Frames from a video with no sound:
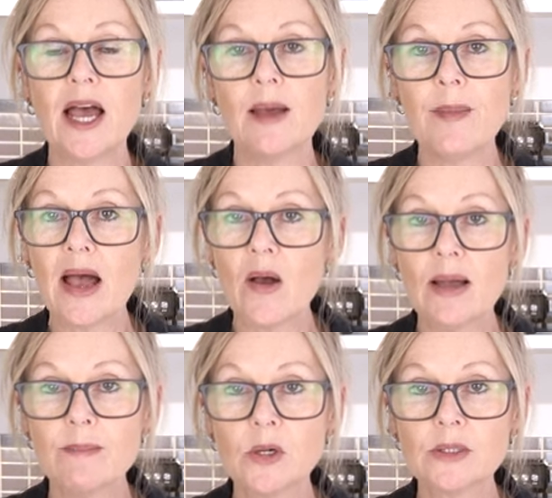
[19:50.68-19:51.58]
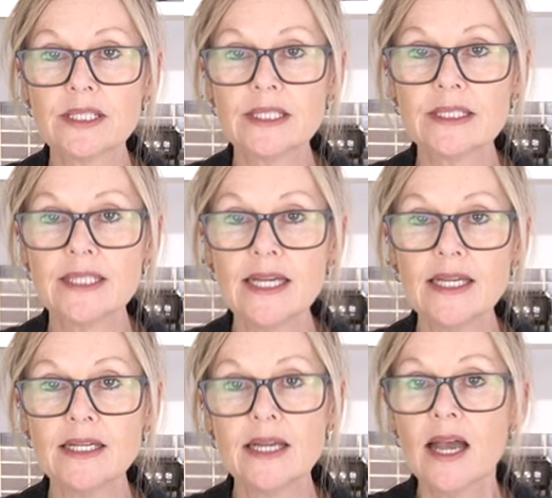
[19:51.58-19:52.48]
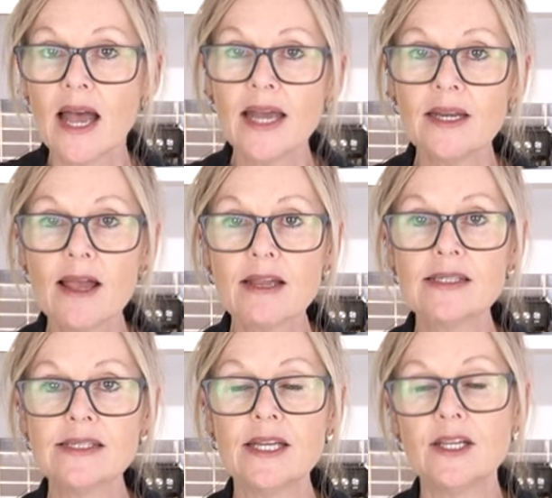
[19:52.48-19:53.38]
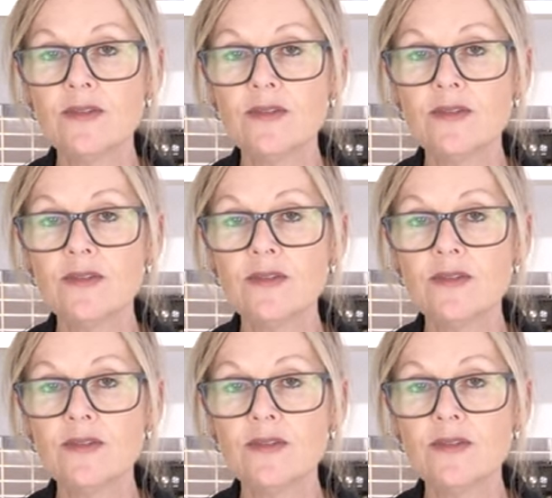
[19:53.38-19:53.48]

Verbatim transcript: um, our unboxing today. And like I said,